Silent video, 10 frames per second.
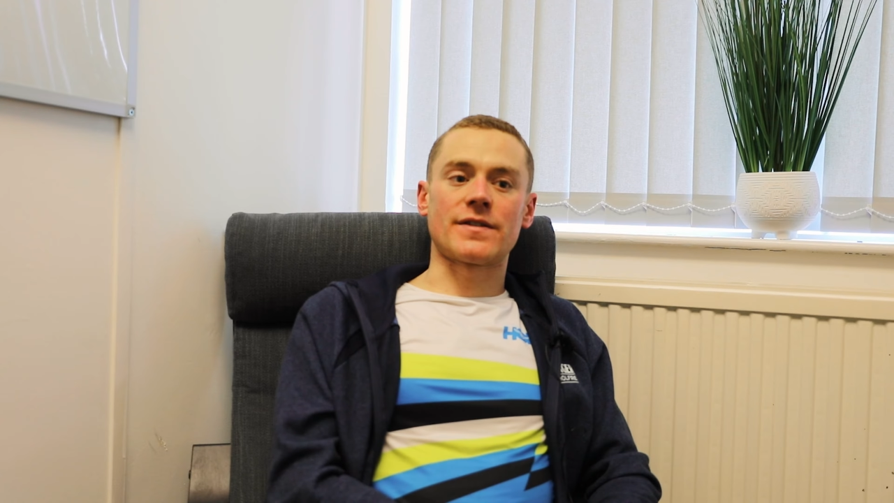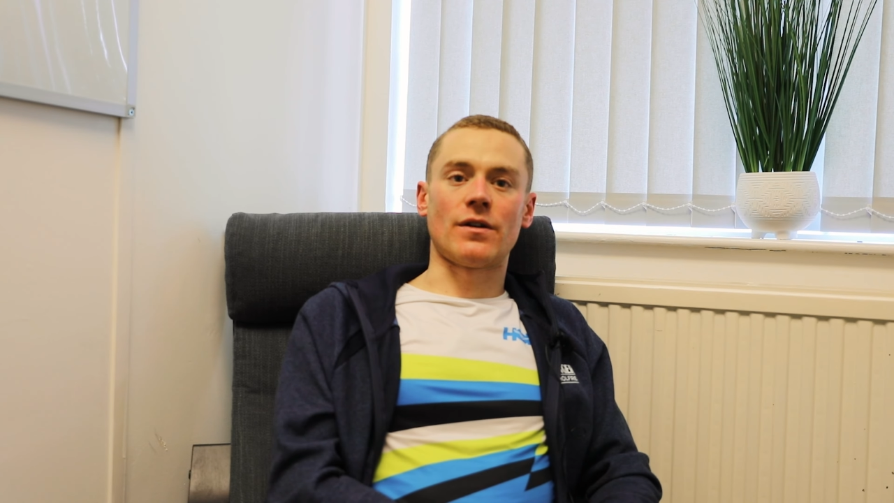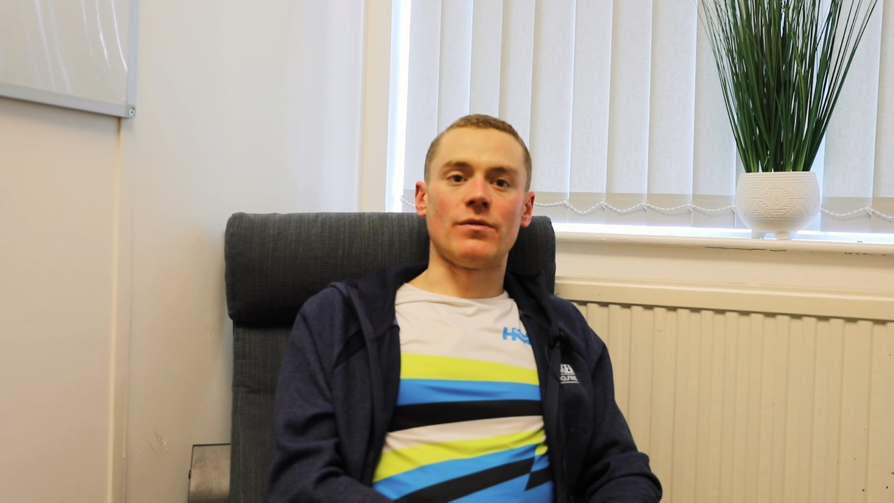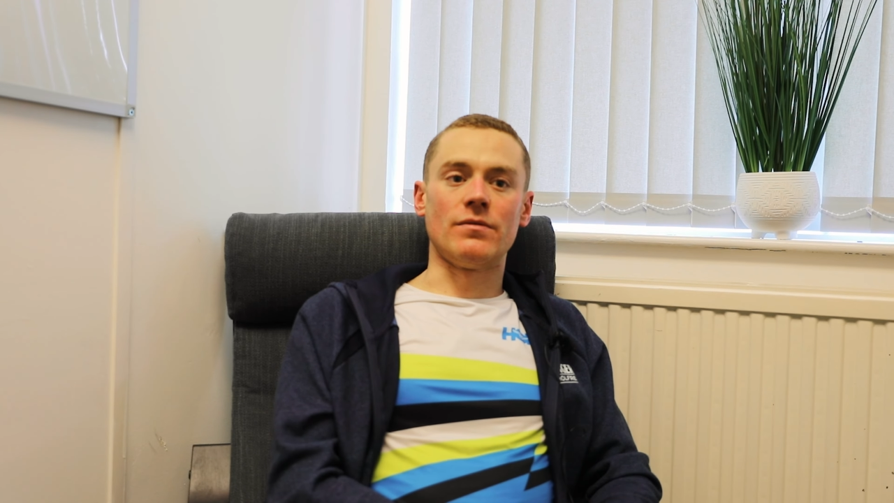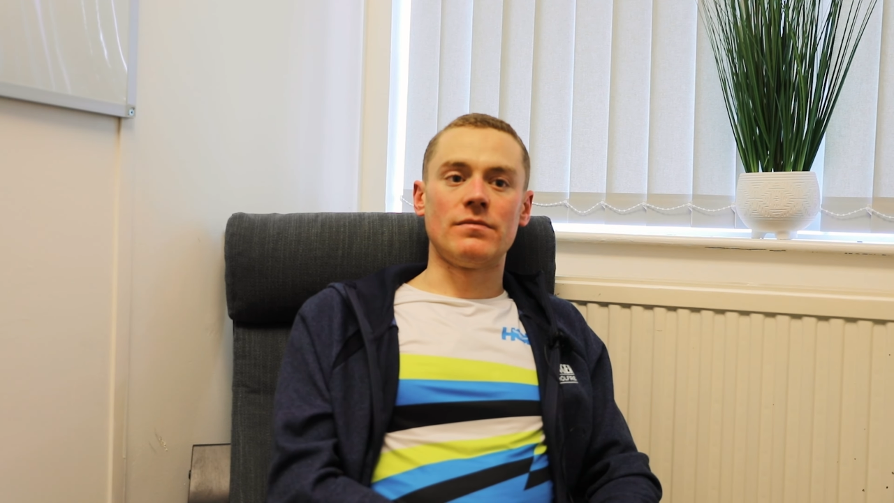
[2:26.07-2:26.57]

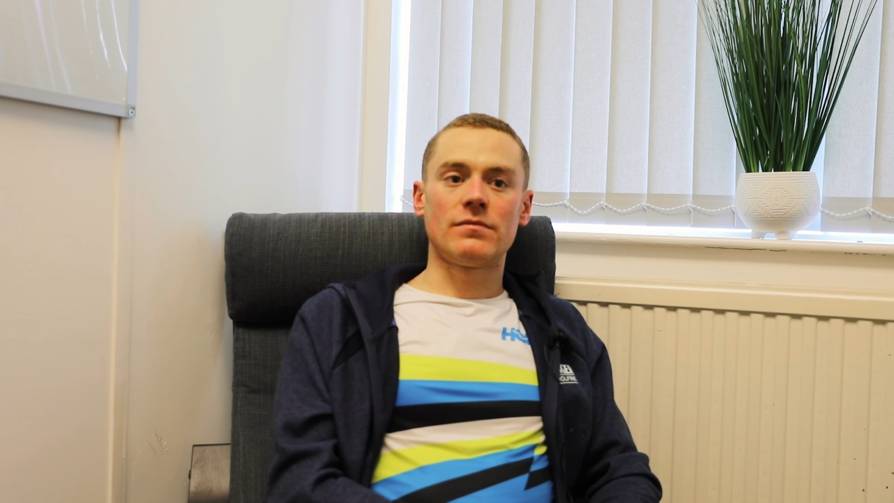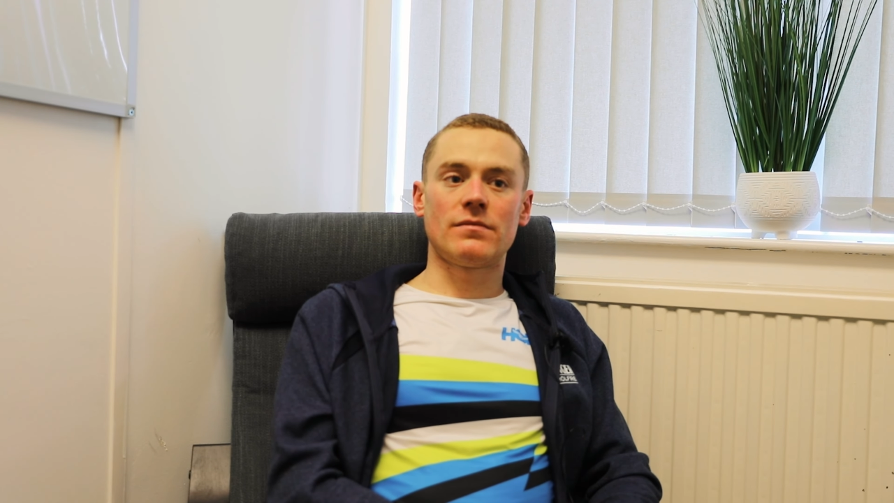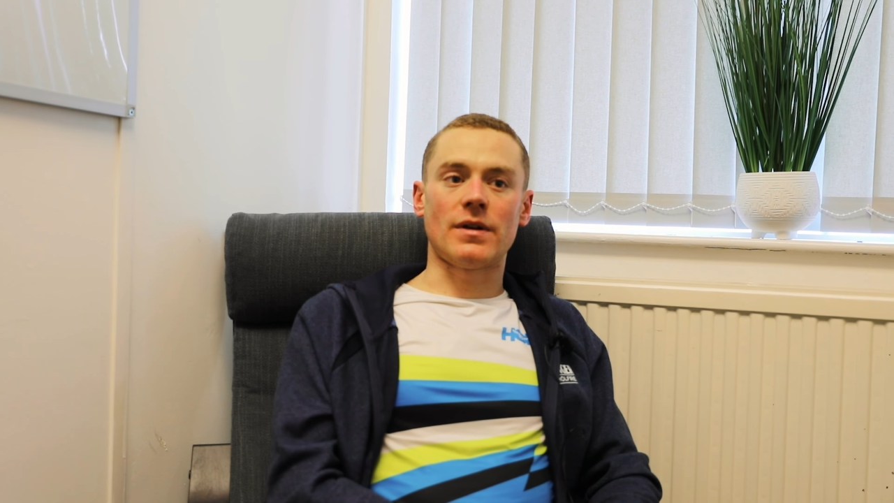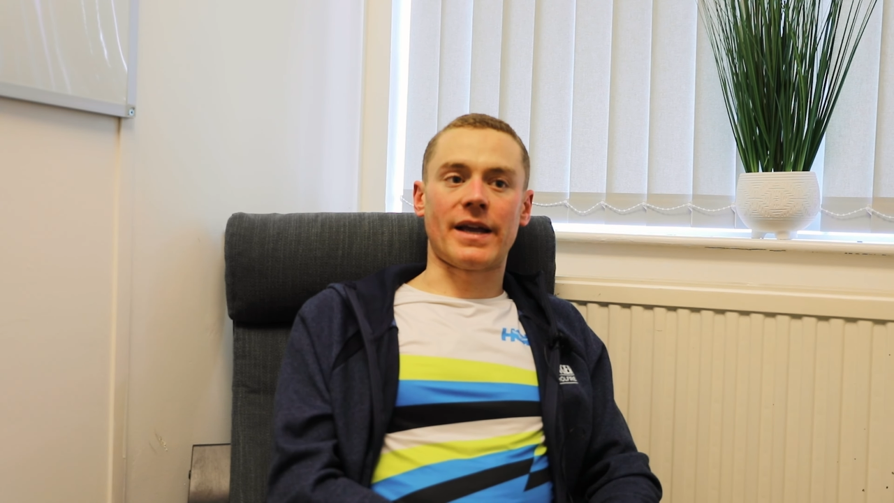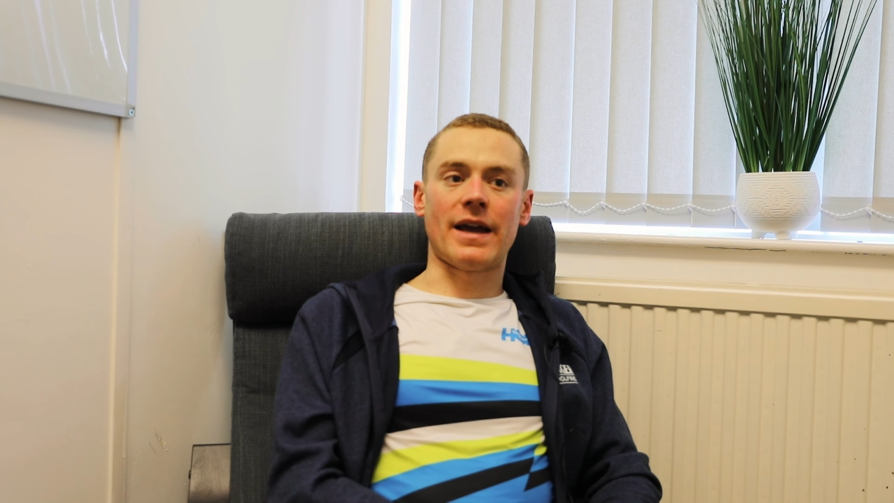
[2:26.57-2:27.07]
So
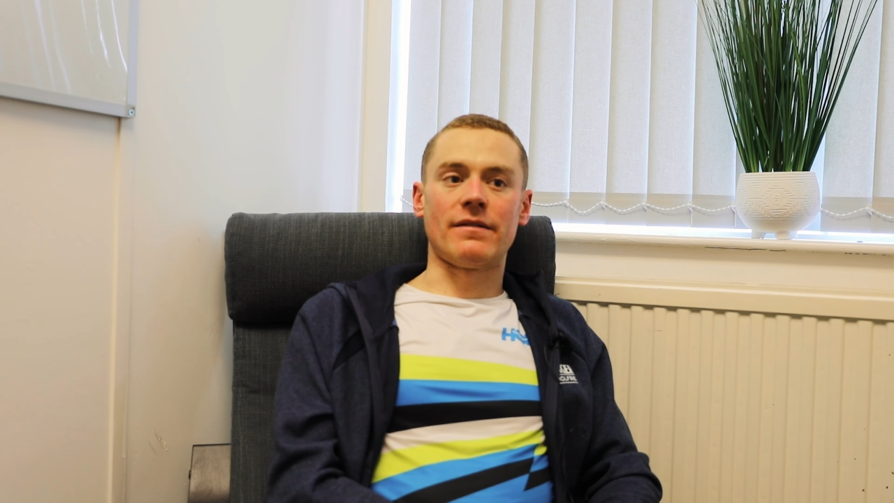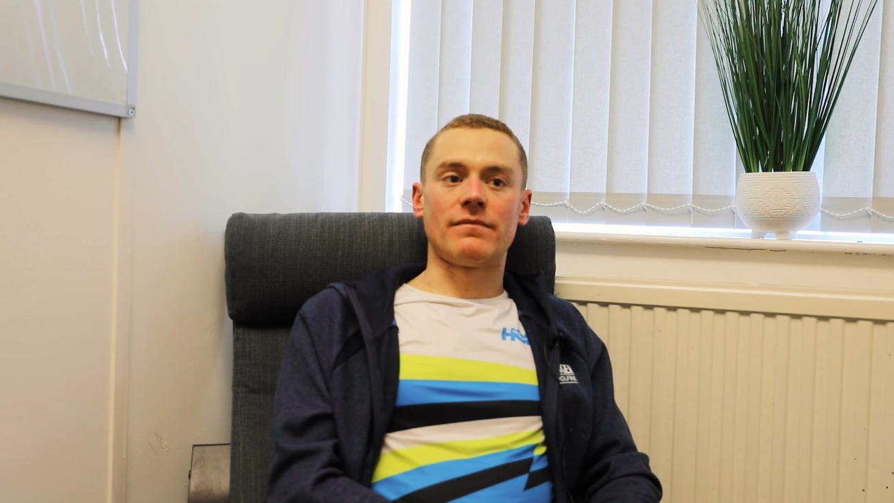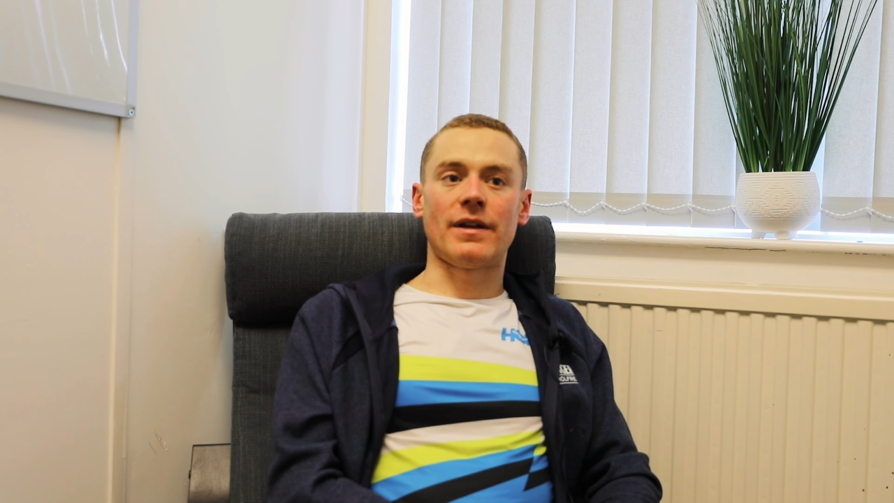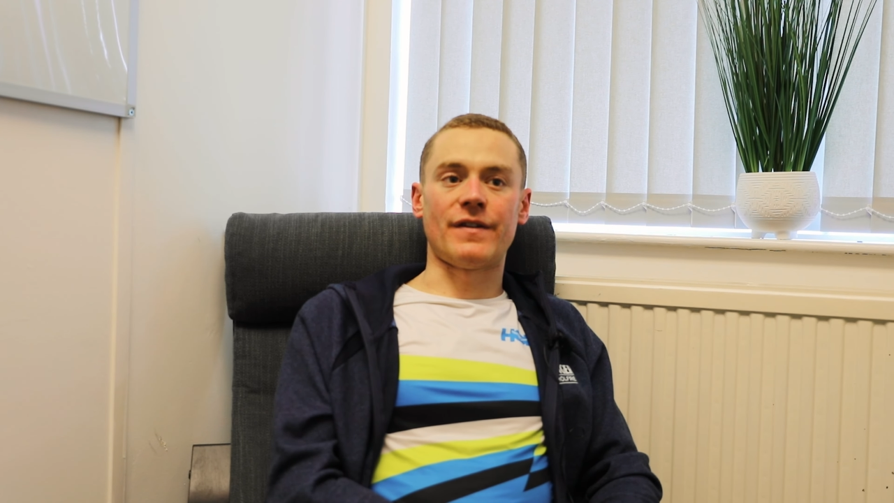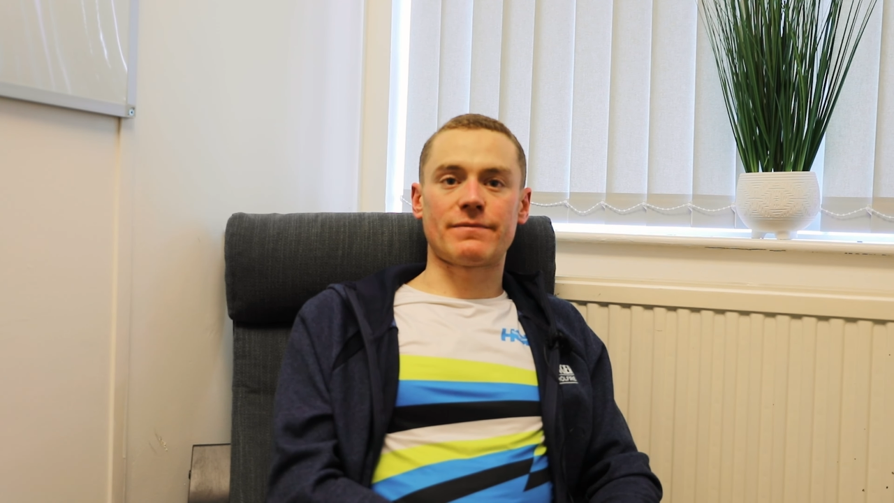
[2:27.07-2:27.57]

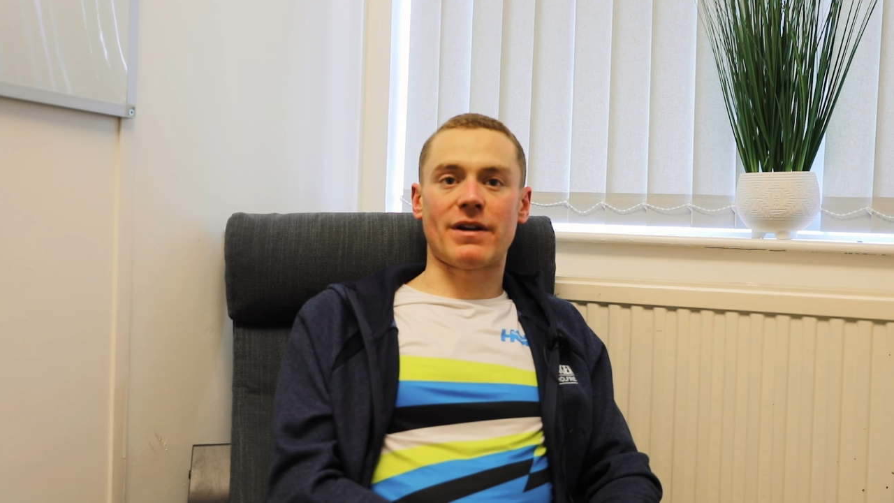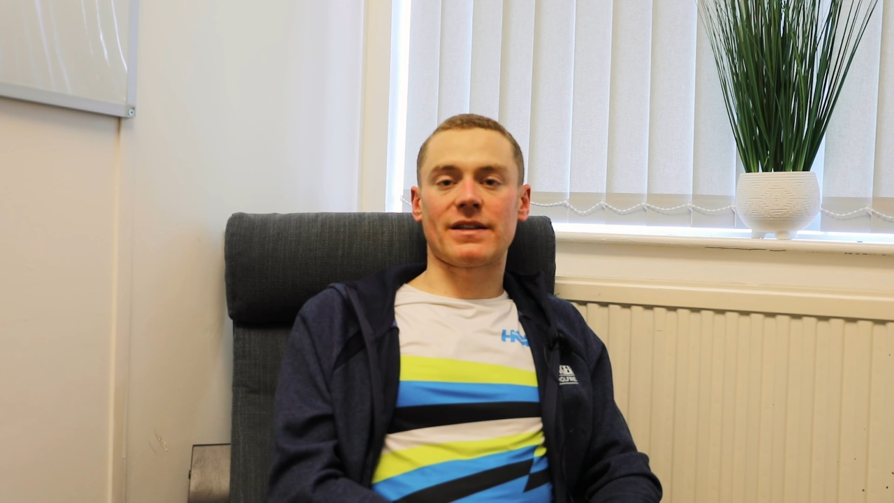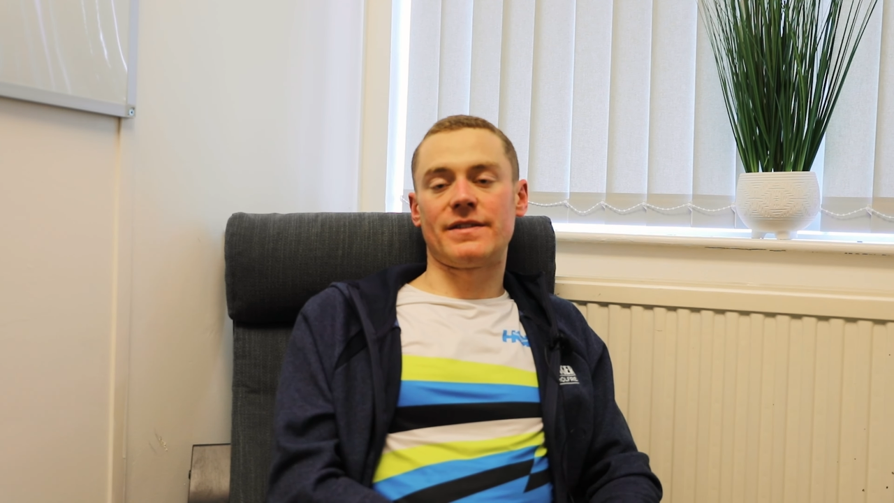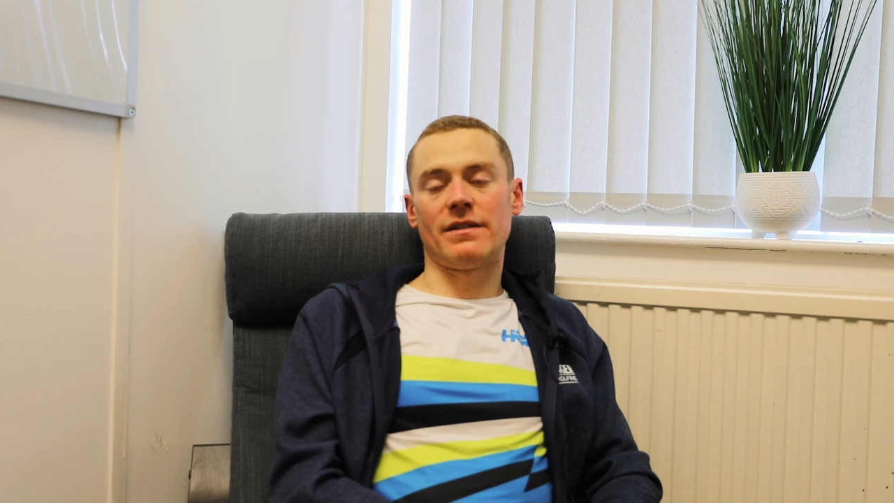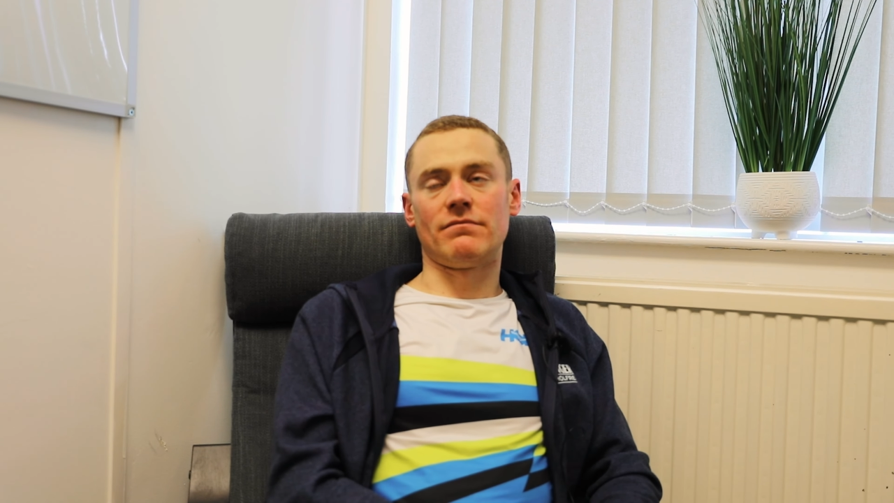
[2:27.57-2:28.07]
again, if it's
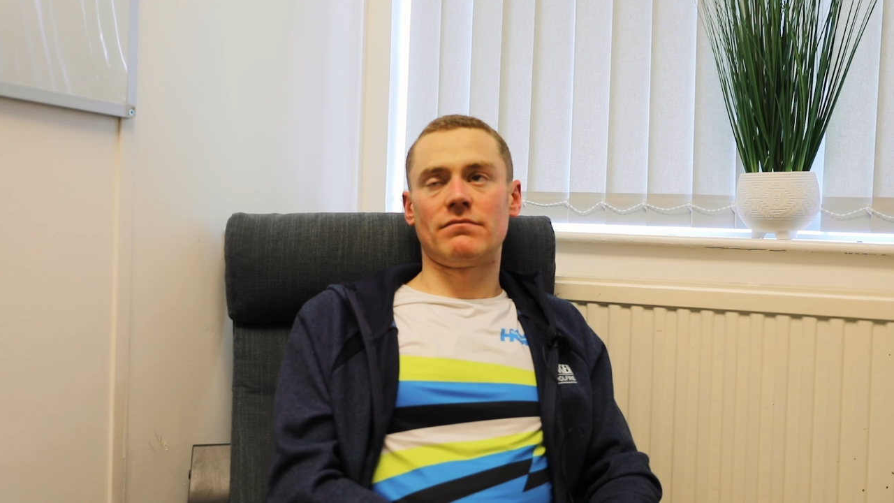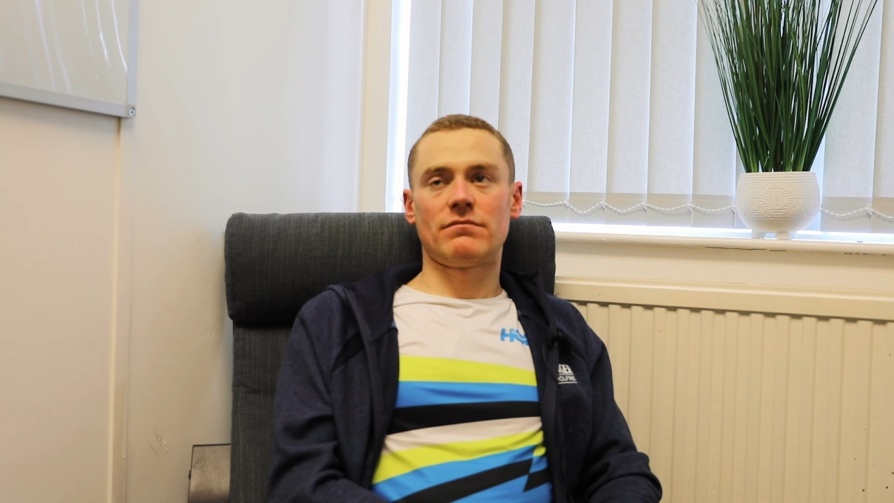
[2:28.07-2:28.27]
practicing